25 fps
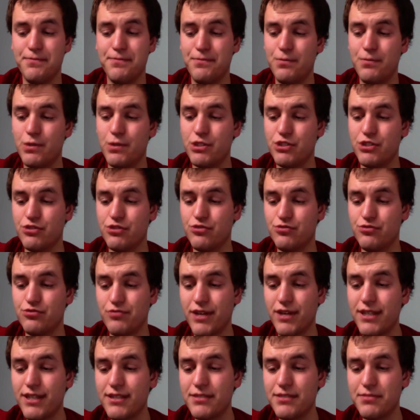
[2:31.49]
which is
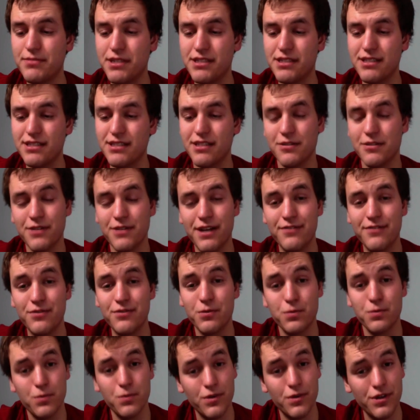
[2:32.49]
great because I don't have to
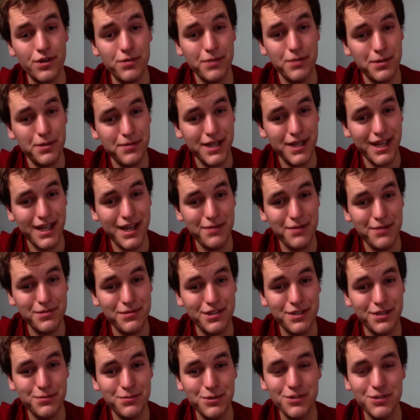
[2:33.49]
worry about my camera
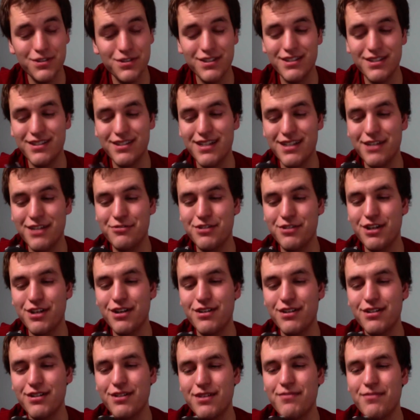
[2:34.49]
anymore in that regard.